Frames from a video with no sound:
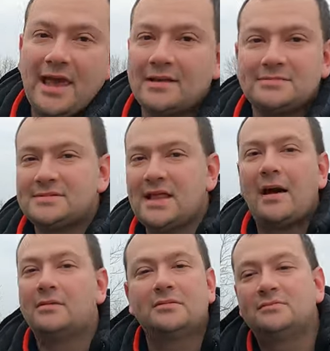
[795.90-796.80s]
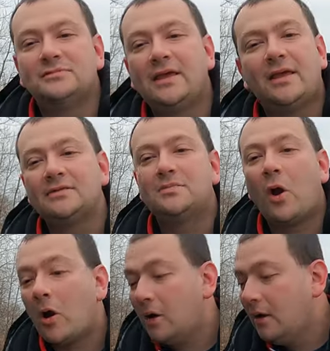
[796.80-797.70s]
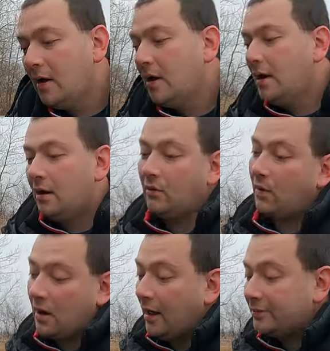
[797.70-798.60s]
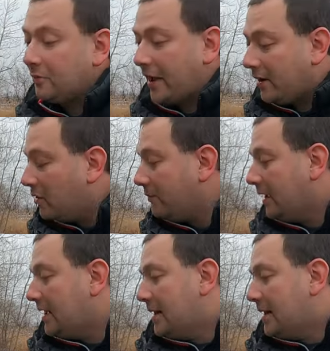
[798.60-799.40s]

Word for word: can't start leaking tomorrow or on the way home.